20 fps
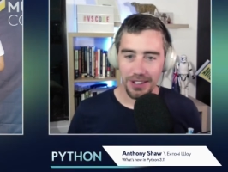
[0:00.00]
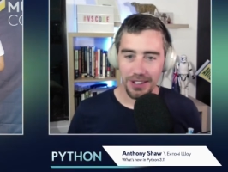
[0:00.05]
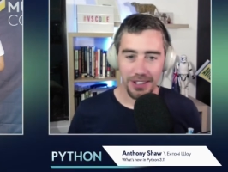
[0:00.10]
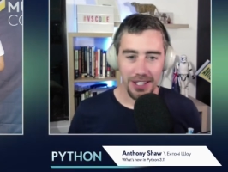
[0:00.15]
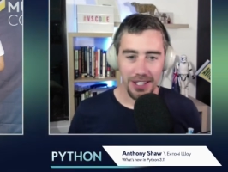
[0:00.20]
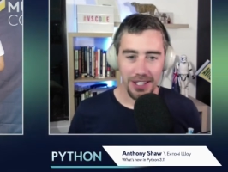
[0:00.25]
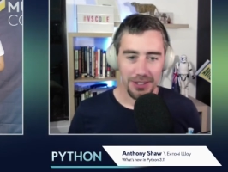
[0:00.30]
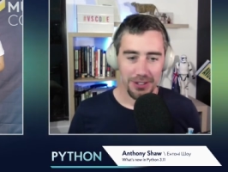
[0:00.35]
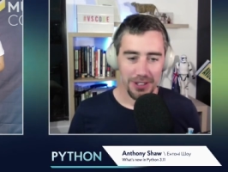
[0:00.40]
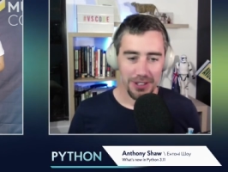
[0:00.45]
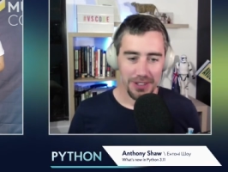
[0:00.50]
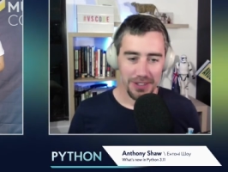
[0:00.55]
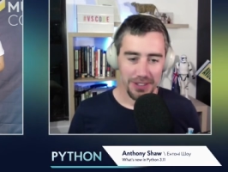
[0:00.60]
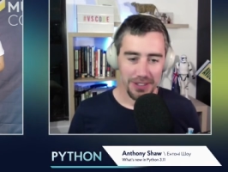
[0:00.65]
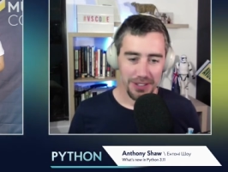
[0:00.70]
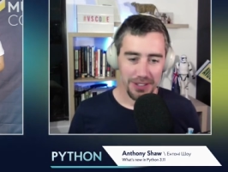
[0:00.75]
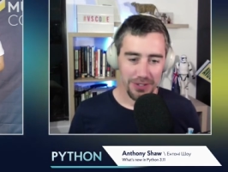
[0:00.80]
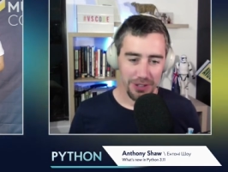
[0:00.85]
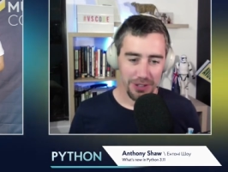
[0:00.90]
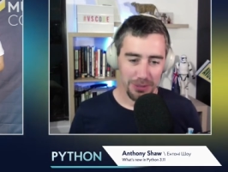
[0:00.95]
okay, great.
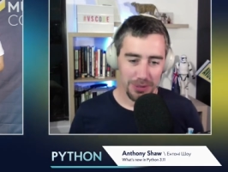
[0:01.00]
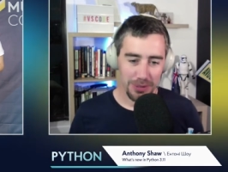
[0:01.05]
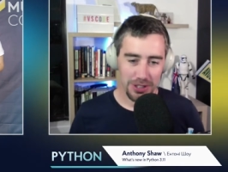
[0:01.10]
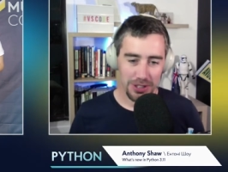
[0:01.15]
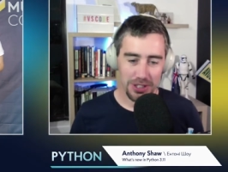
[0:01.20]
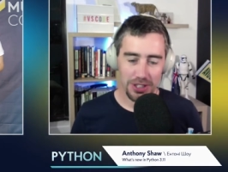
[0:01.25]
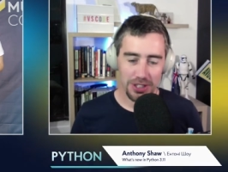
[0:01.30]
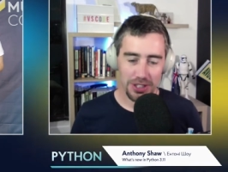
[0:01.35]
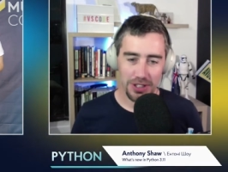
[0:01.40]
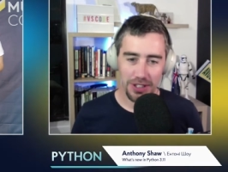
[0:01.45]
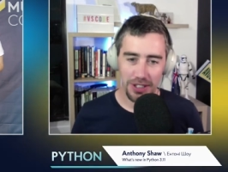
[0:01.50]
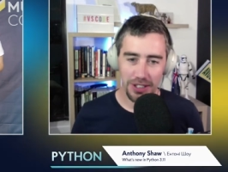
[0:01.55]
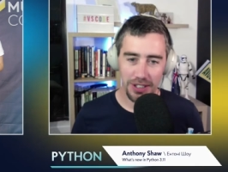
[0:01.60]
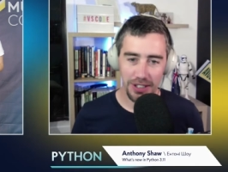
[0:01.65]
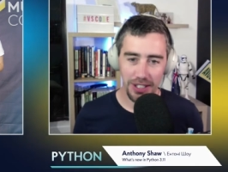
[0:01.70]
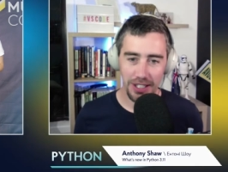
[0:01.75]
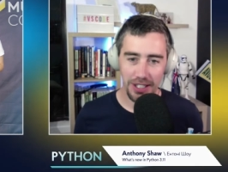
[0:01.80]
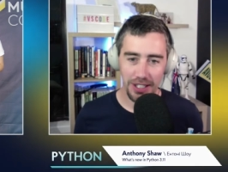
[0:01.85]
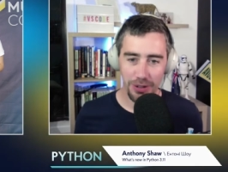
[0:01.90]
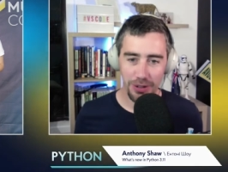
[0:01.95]
Thank you very much. And
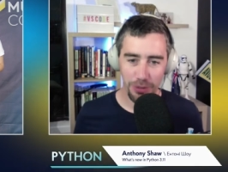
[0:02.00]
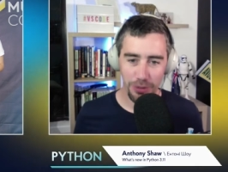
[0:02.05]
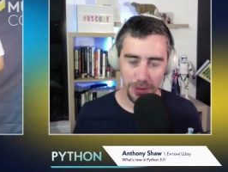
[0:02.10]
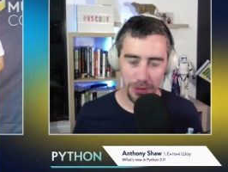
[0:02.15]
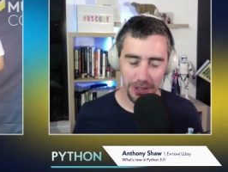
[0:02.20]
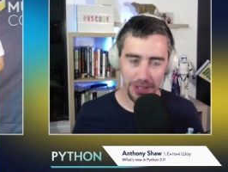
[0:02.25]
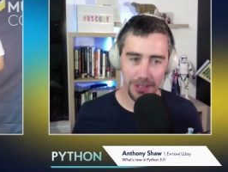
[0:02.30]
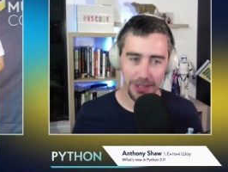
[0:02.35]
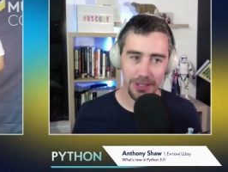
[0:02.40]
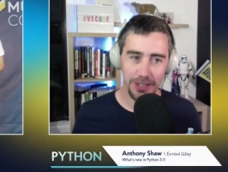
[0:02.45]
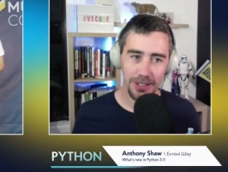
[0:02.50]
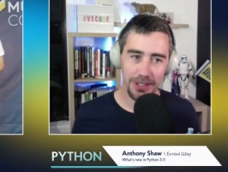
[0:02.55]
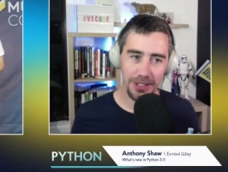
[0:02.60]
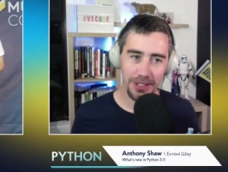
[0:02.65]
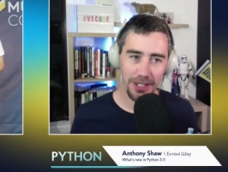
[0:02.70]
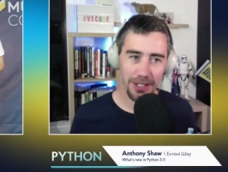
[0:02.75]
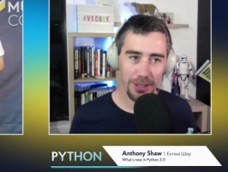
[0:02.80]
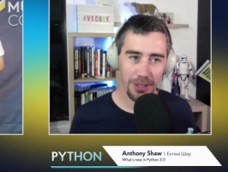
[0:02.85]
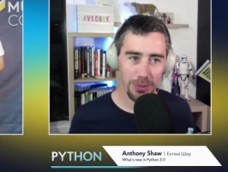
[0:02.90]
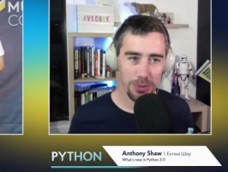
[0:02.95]
hello, everybody.
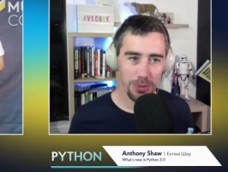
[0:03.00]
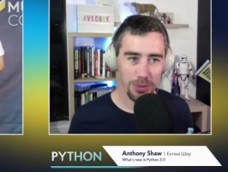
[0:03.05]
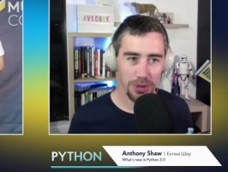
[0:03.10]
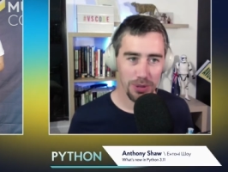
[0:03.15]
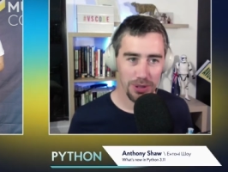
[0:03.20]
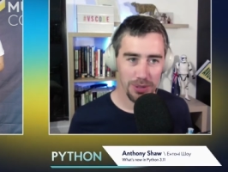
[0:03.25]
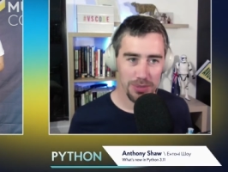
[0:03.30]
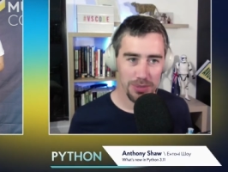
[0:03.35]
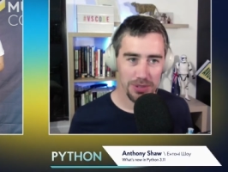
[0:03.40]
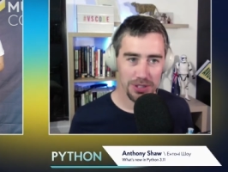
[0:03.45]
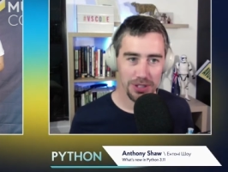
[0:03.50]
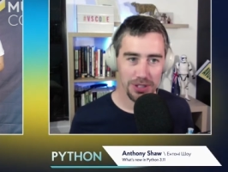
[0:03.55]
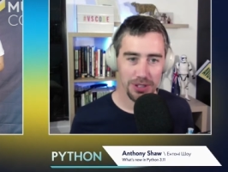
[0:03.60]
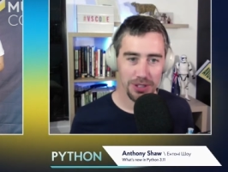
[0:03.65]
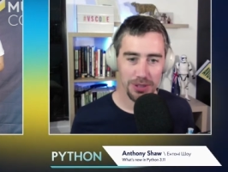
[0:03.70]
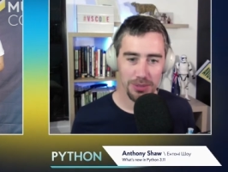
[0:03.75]
Um, welcome to